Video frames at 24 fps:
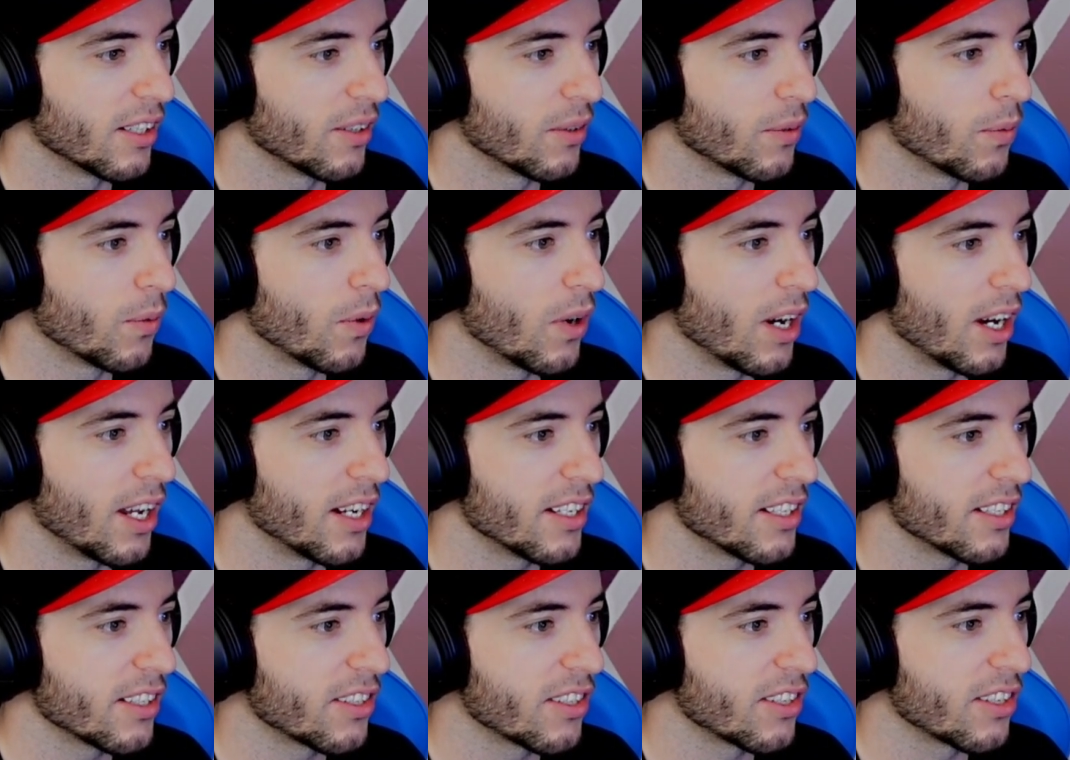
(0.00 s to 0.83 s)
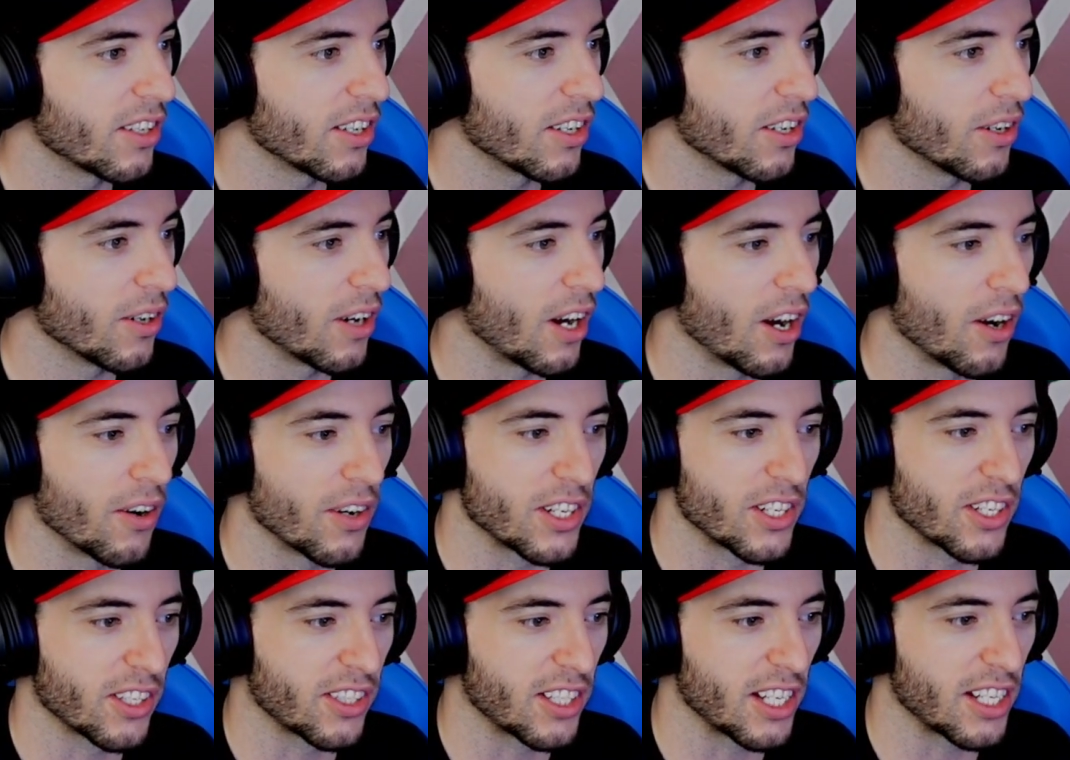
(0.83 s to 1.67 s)
One, two, oh, he
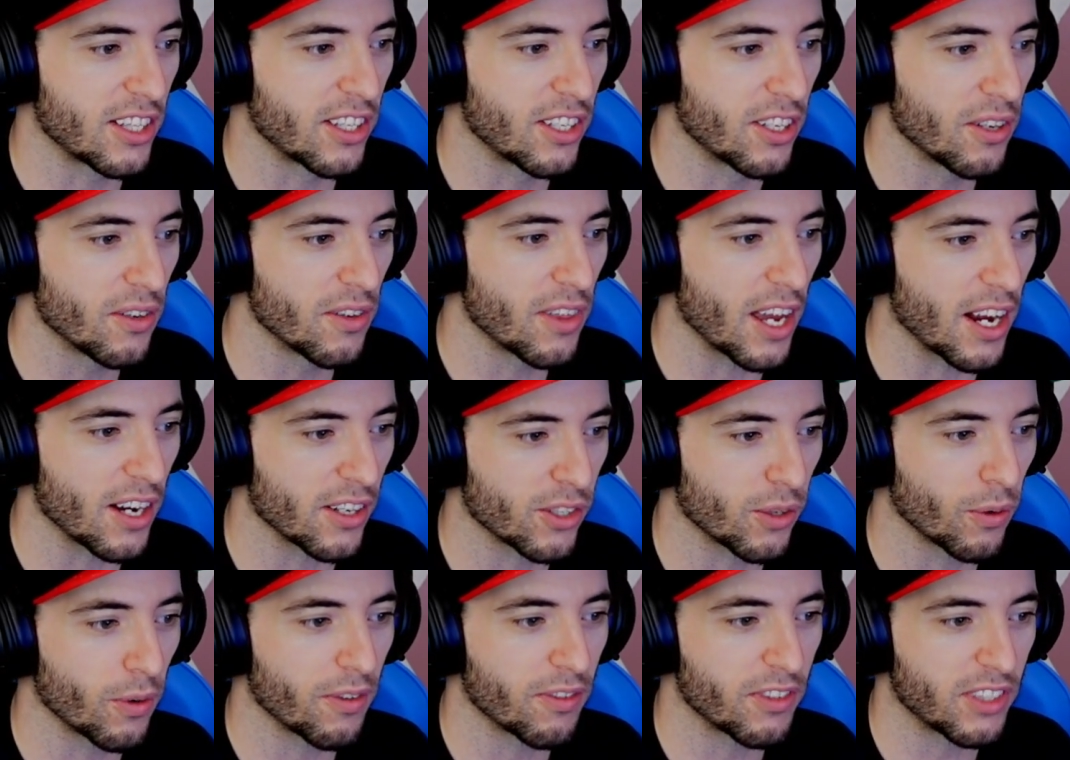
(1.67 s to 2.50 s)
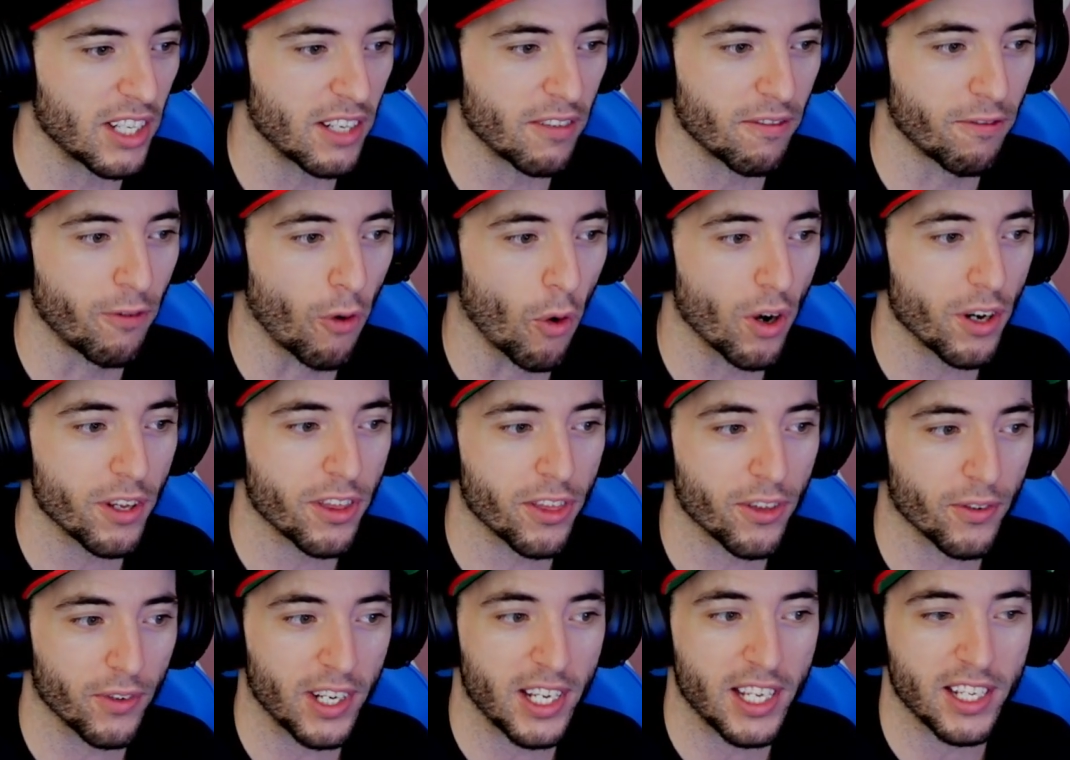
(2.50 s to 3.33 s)
just did two there. So we've seen four,
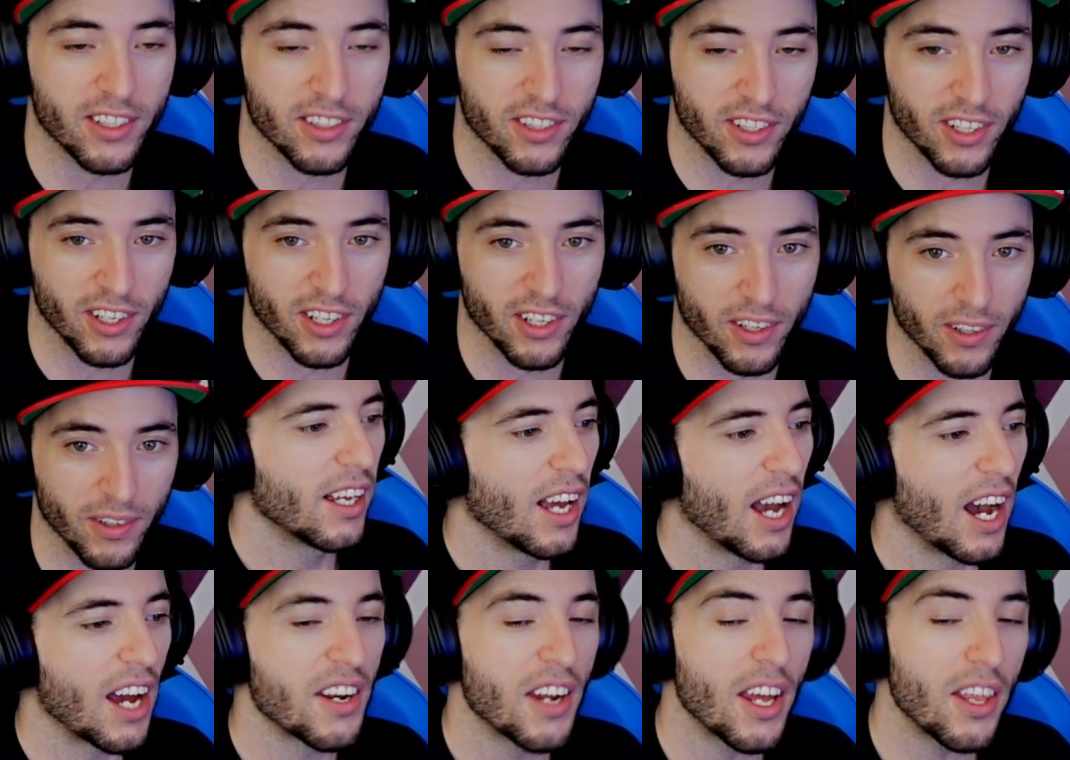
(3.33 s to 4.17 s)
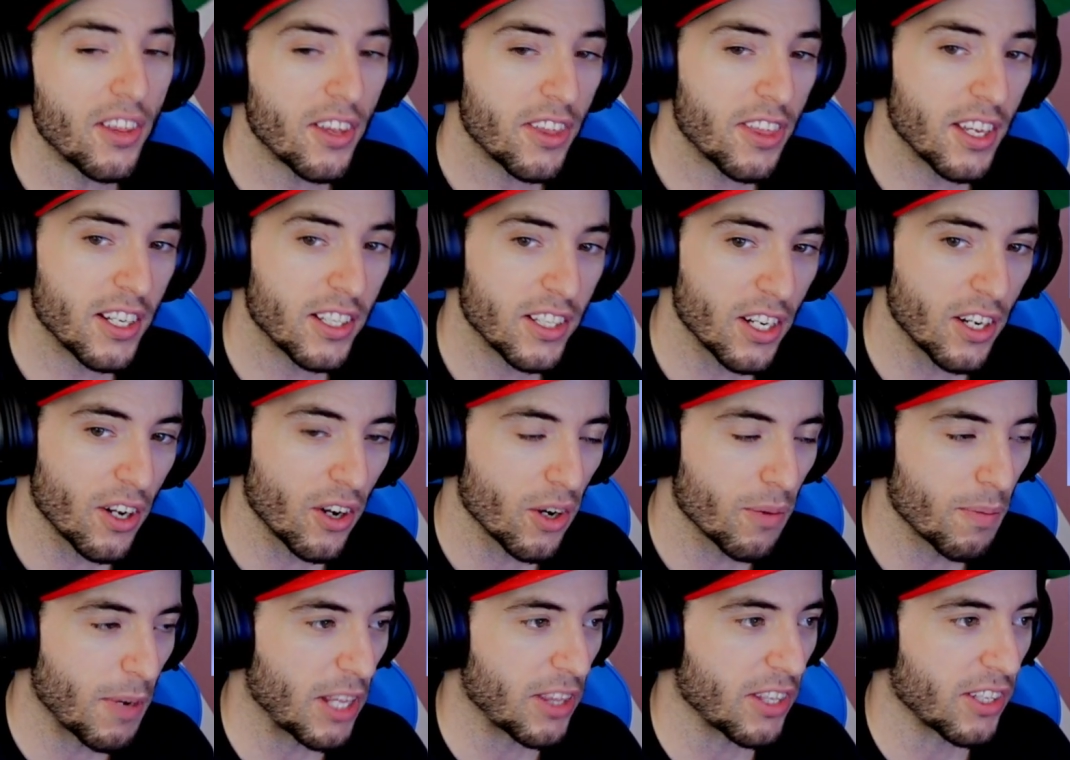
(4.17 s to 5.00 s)
three, and two. Another thing to note
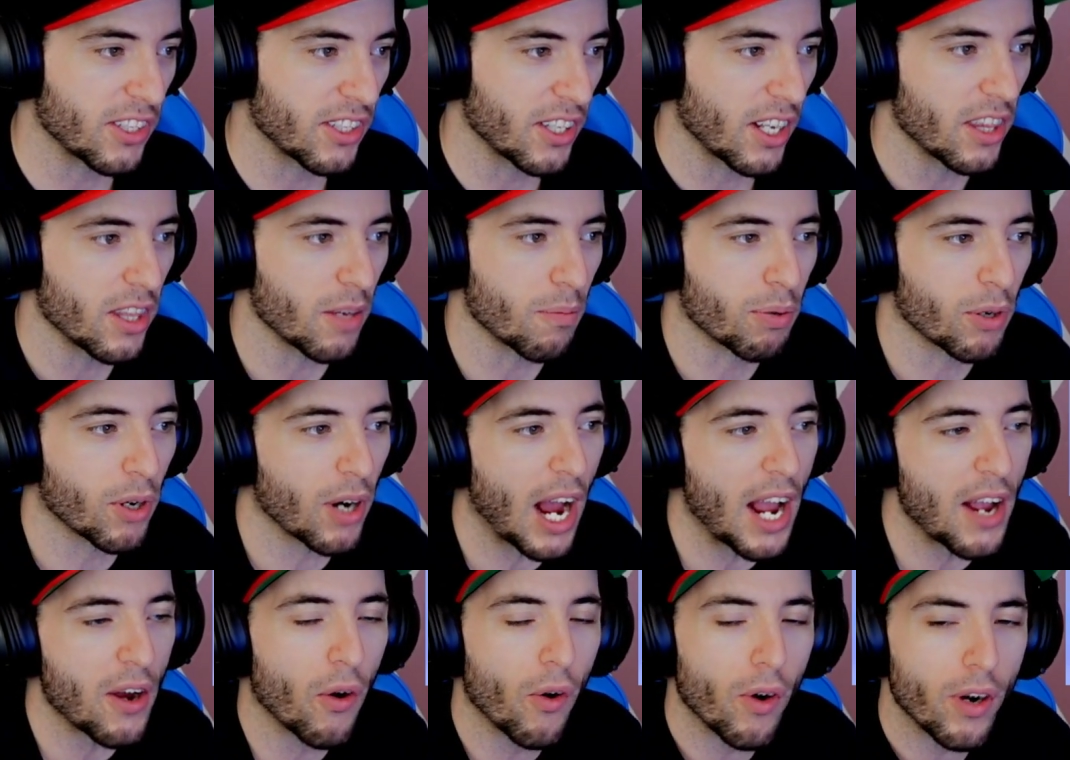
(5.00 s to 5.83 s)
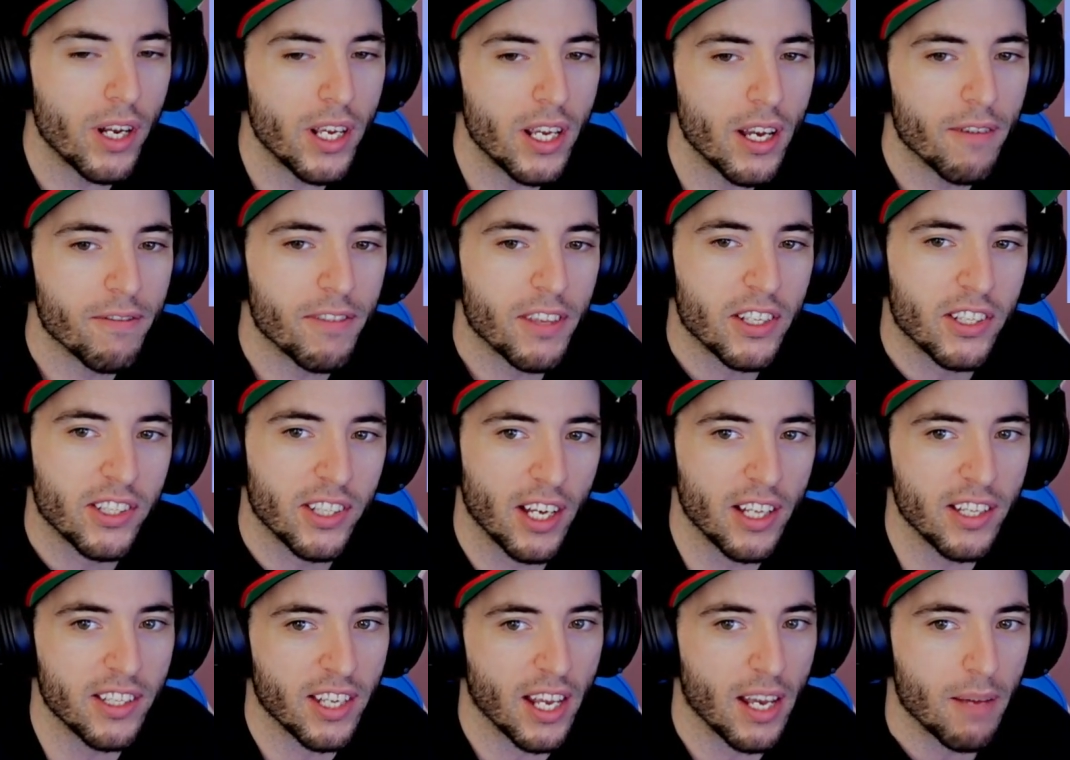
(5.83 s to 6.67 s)
about the sun, the priority of the
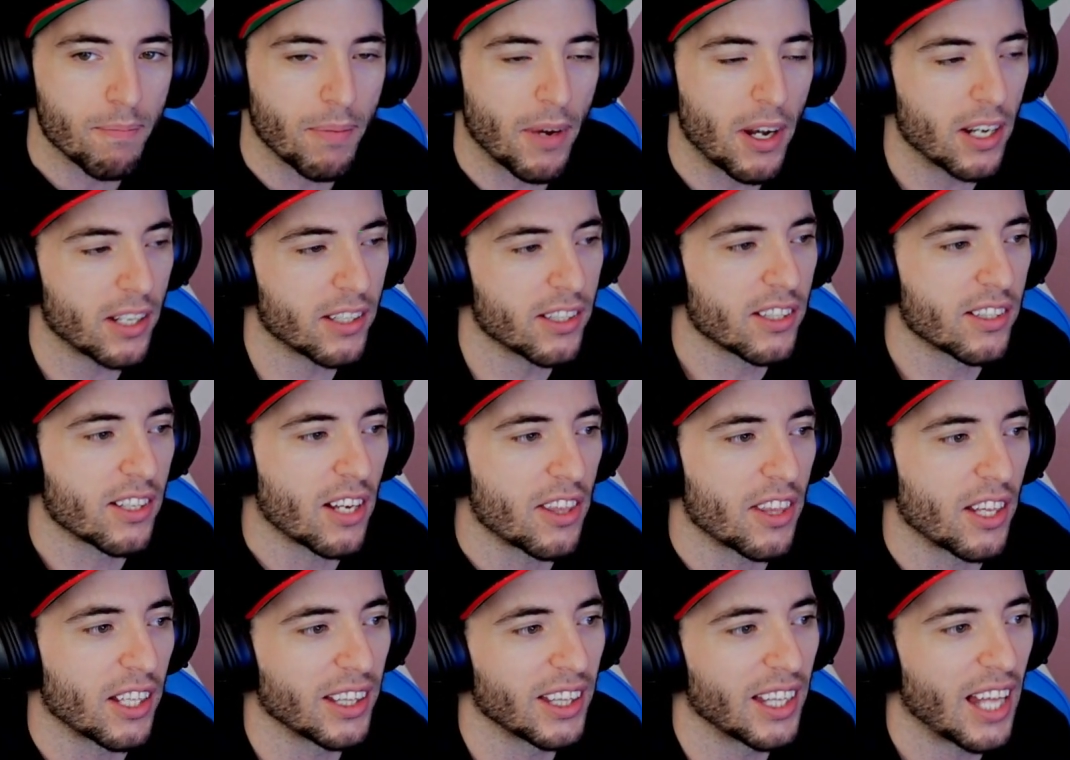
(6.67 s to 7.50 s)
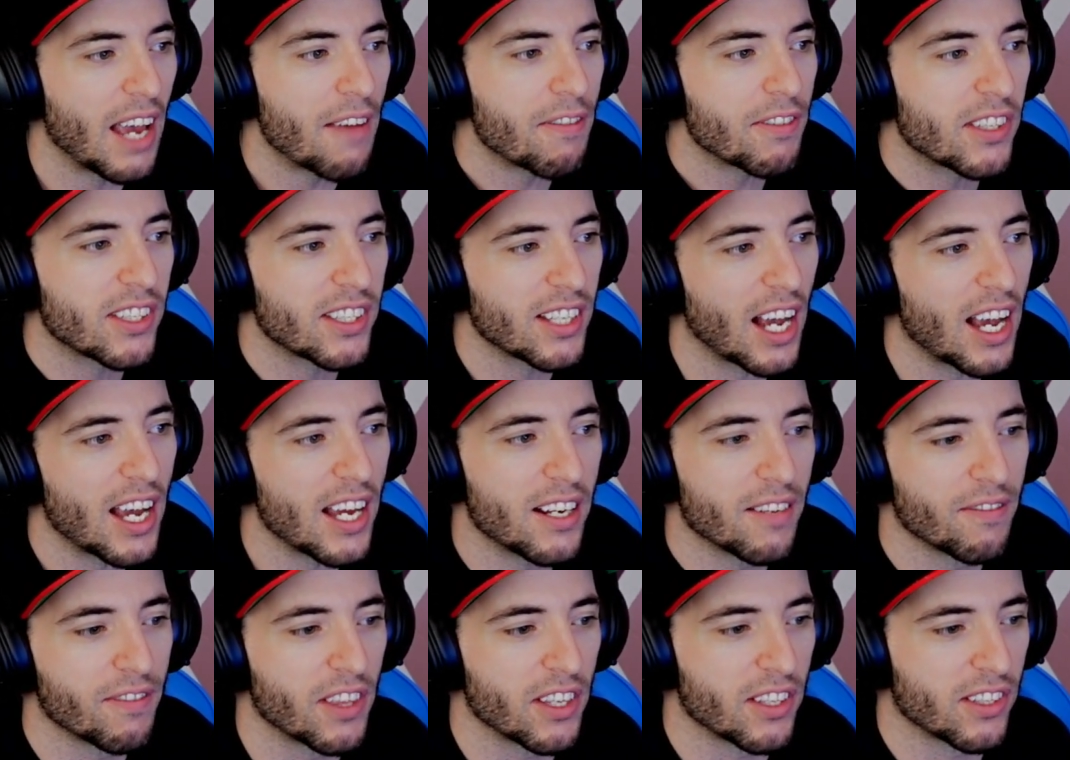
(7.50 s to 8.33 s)
sun's hitbox is on the left side
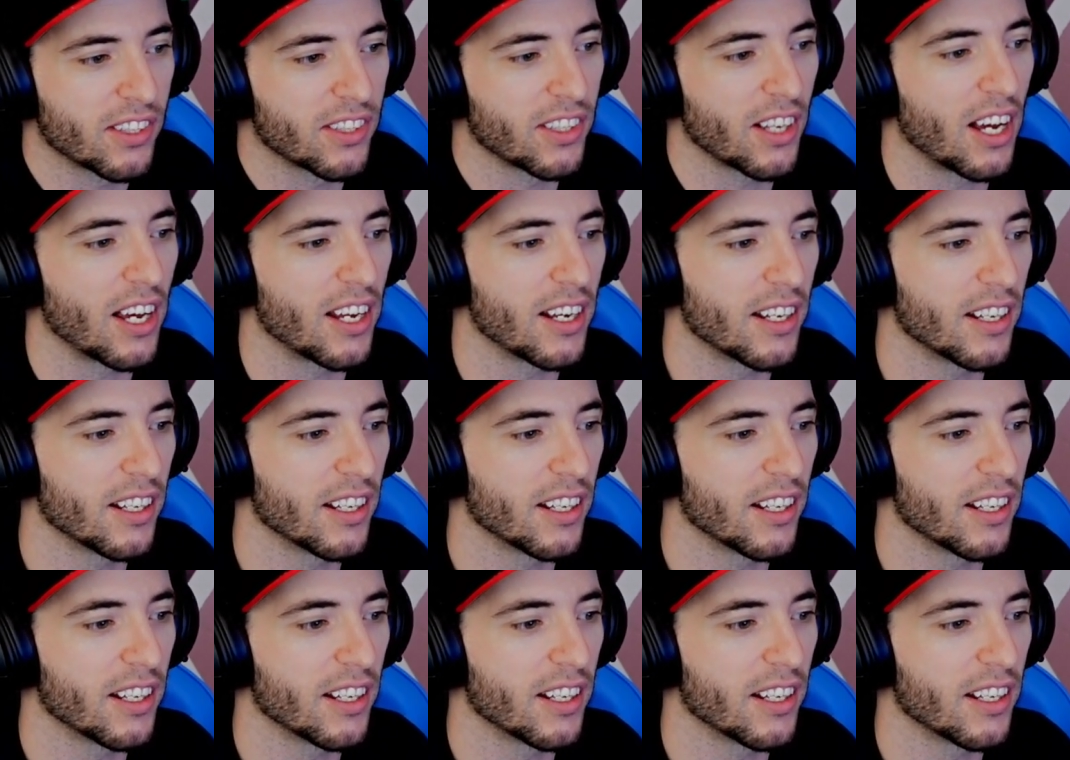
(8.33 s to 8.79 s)
of the sun.